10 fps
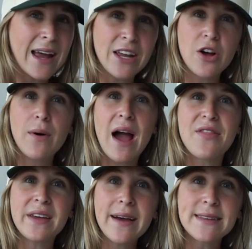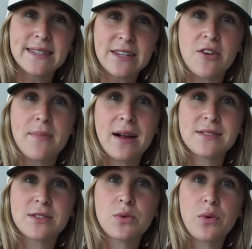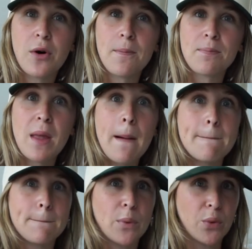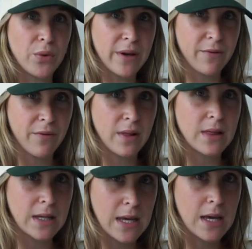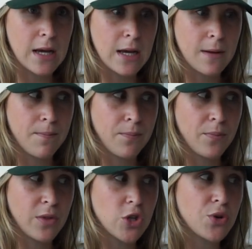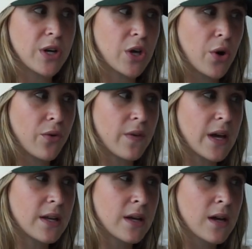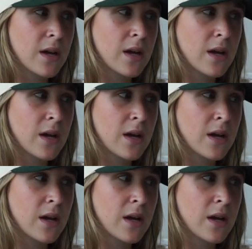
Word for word: You know what? I think I did go back to school briefly during COVID.